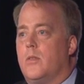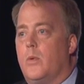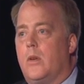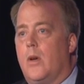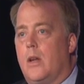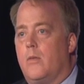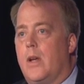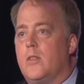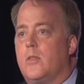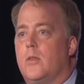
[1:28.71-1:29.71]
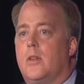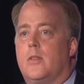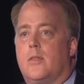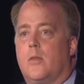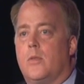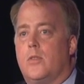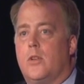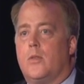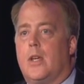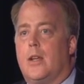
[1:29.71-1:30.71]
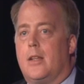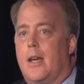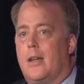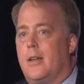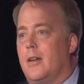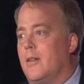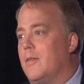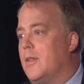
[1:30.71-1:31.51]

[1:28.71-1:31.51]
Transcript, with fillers: So we created registries, there was geodata.gov